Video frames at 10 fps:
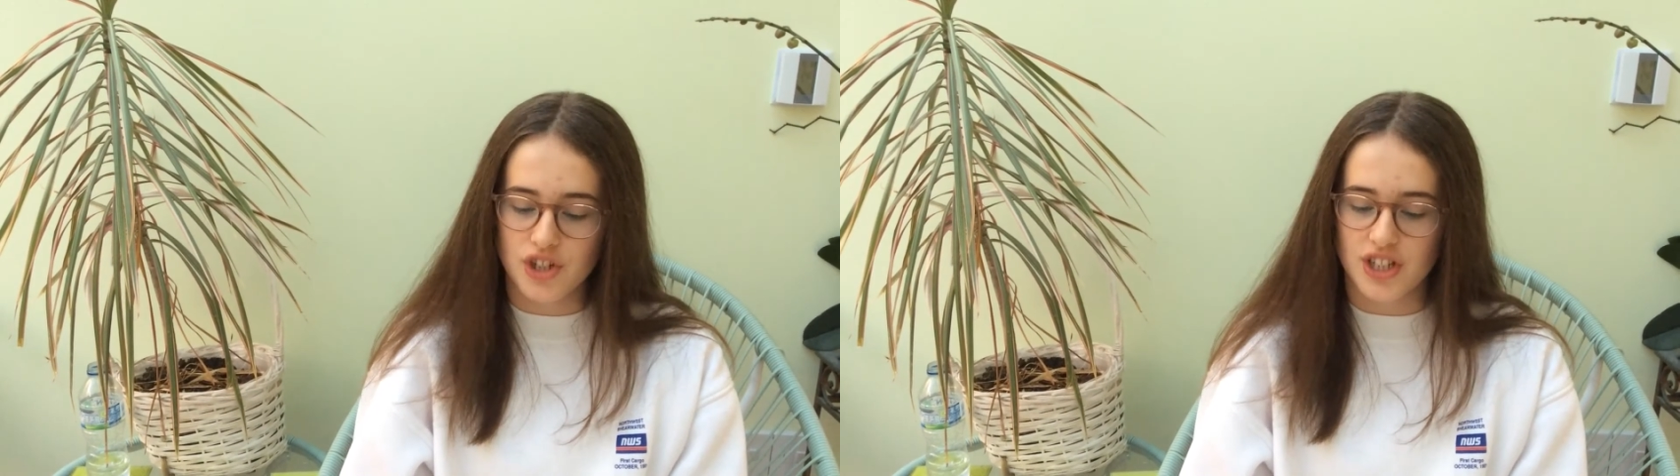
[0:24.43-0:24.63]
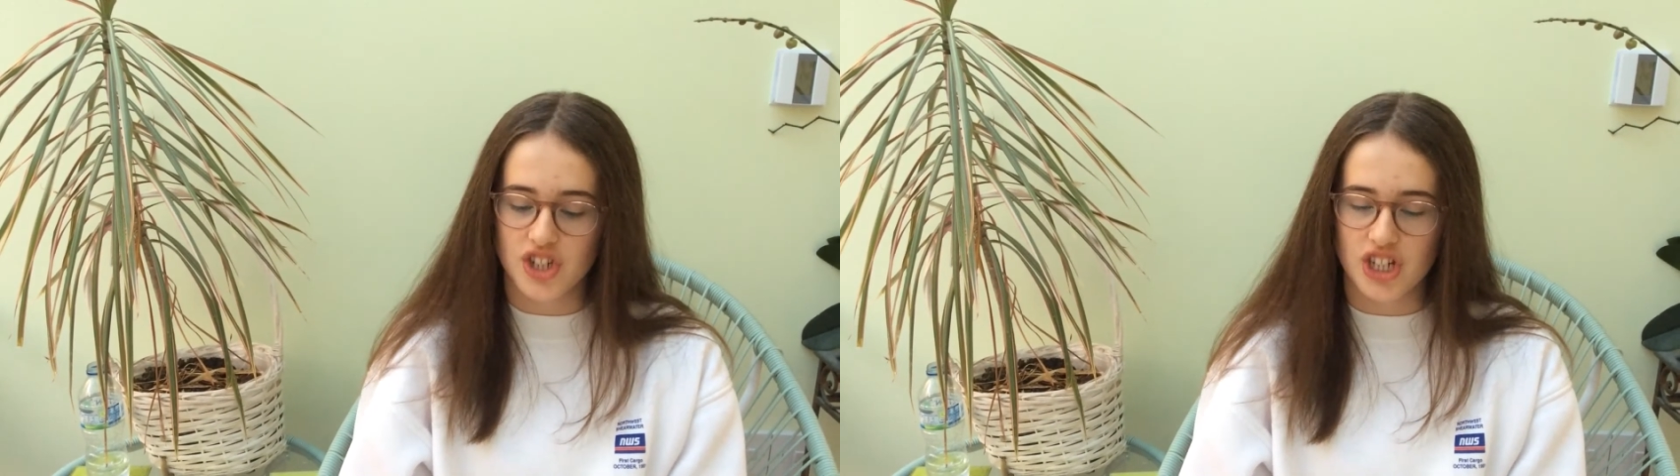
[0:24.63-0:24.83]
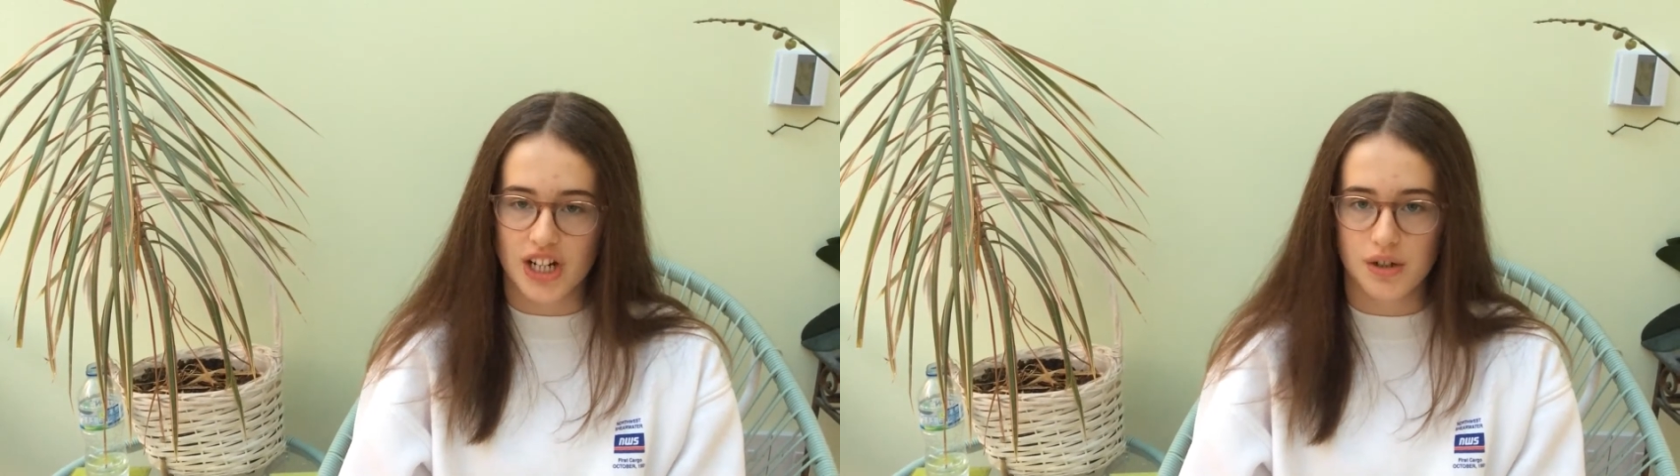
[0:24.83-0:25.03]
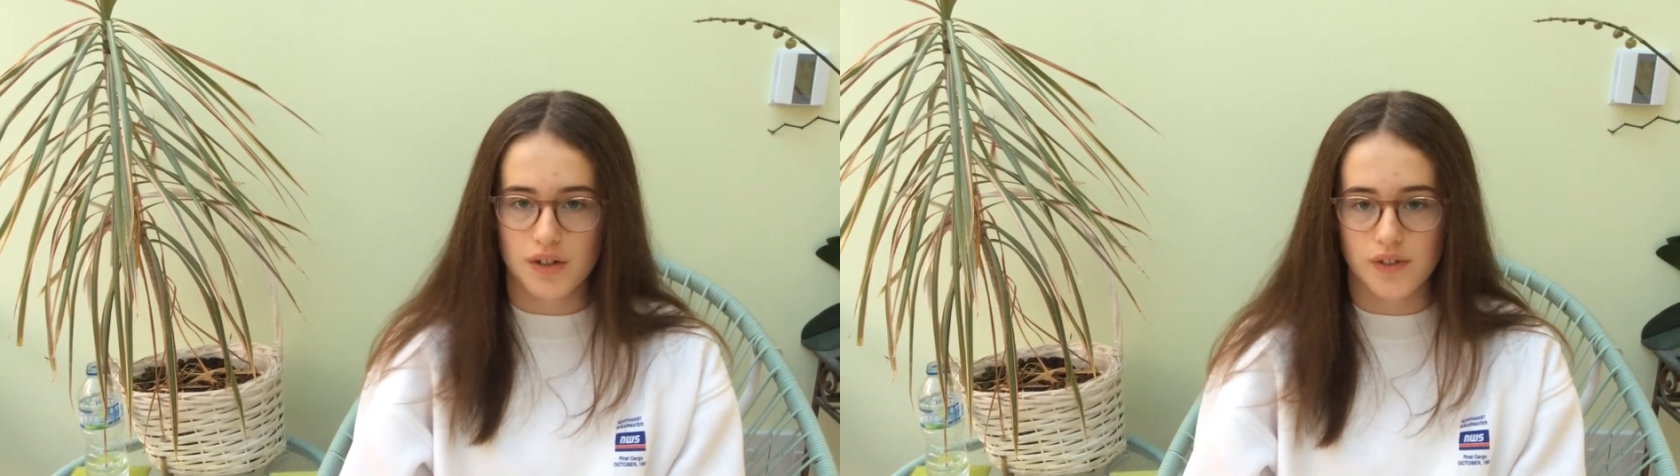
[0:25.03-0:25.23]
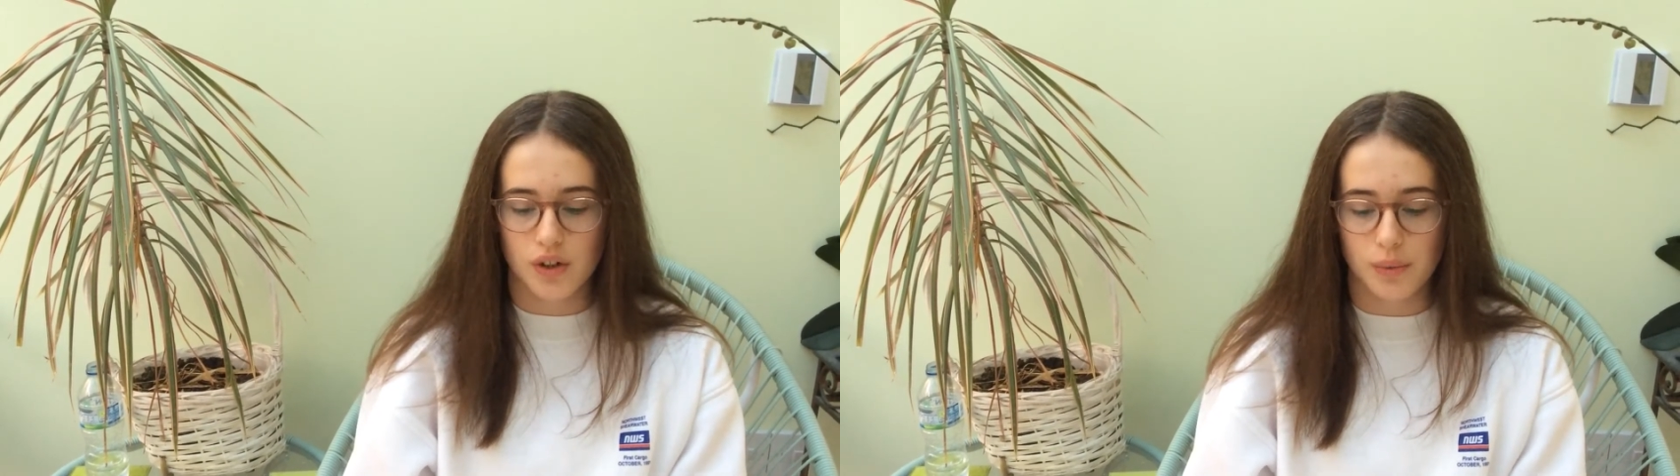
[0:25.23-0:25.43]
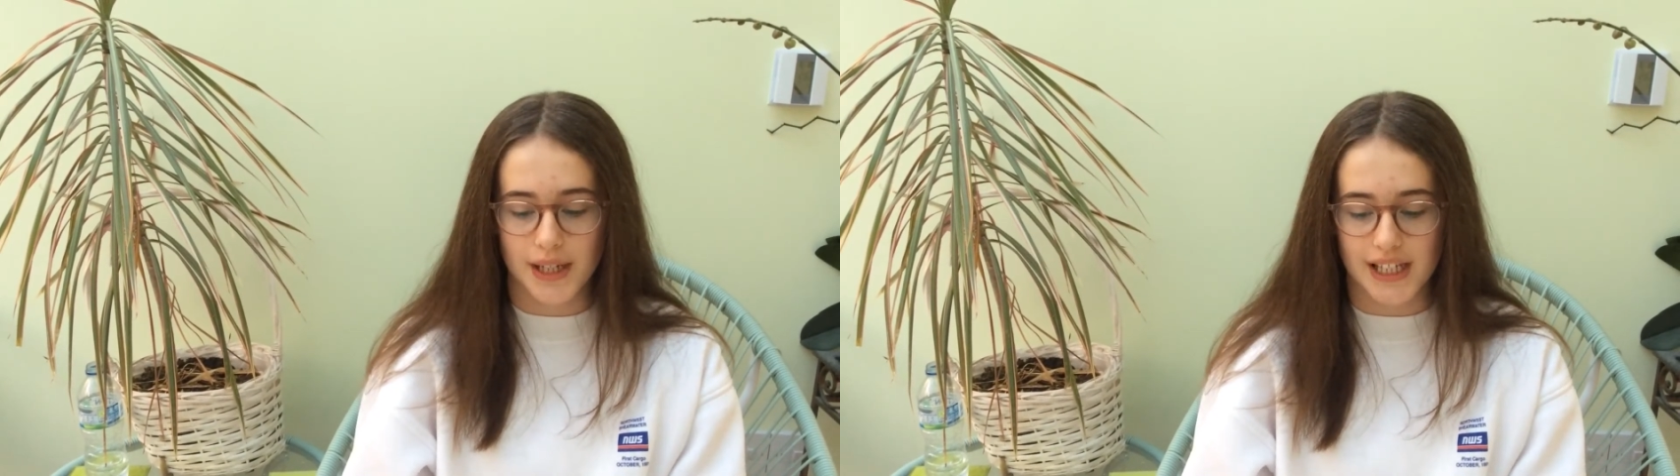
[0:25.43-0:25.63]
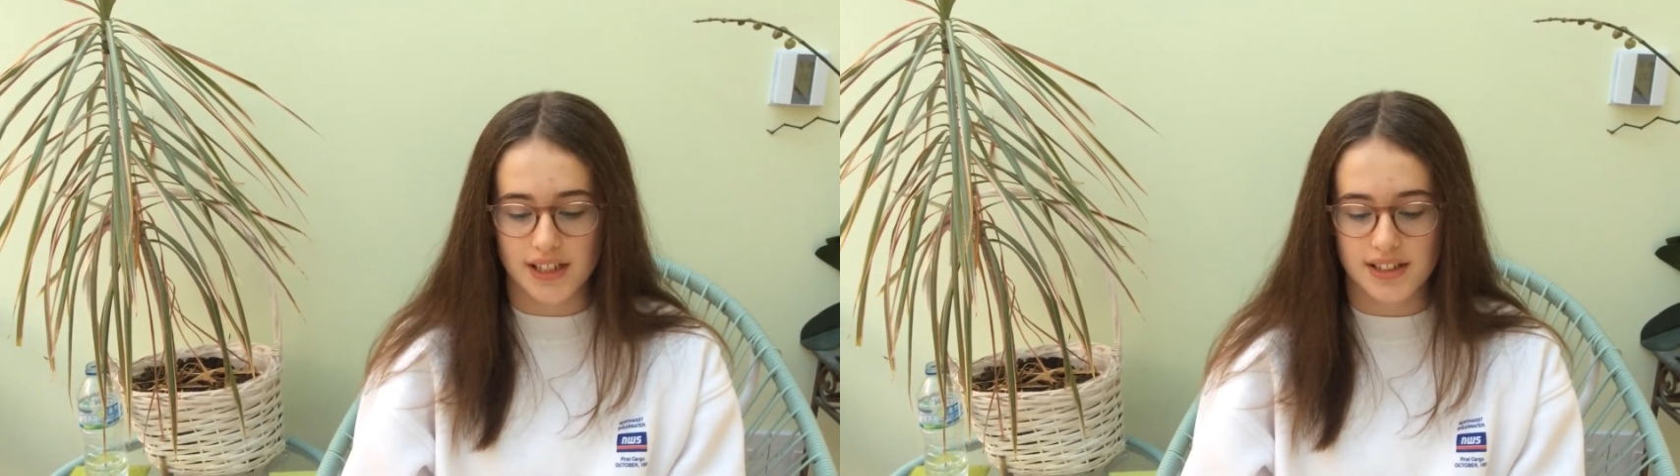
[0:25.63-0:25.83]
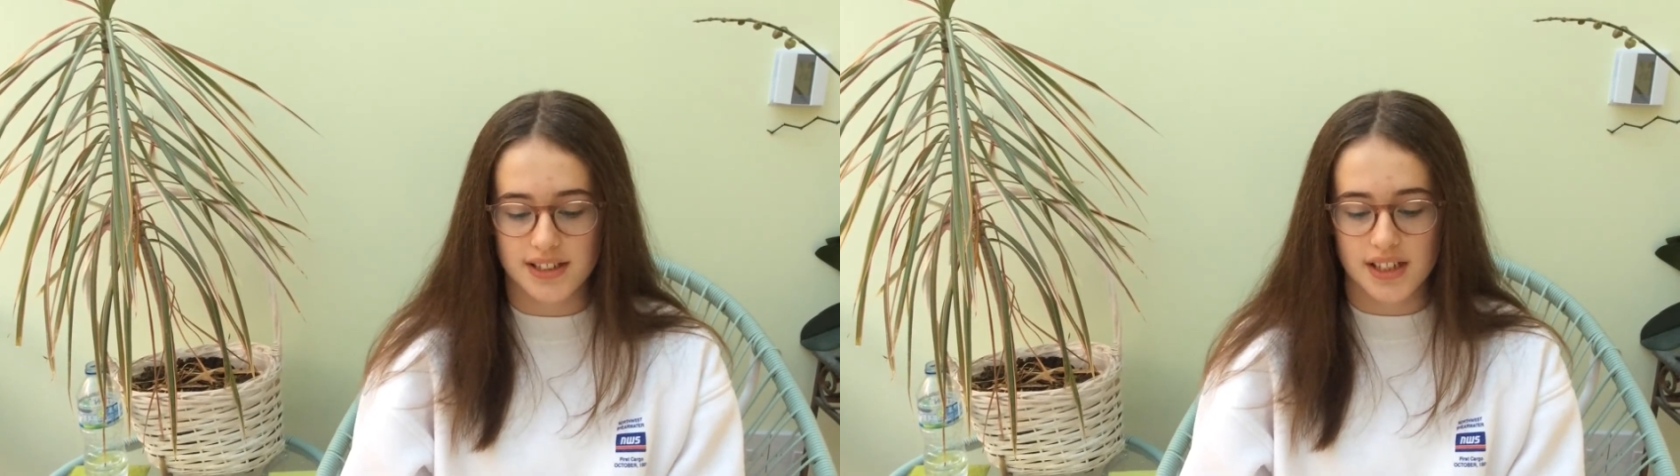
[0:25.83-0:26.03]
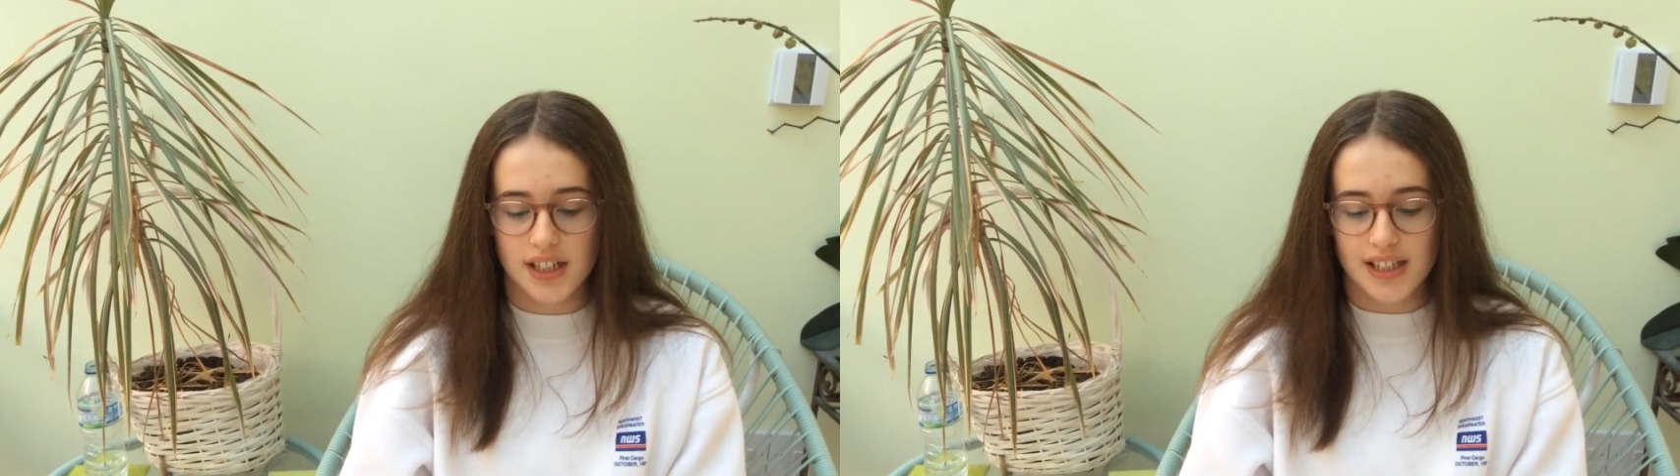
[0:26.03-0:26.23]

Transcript: in the shadow of your wings.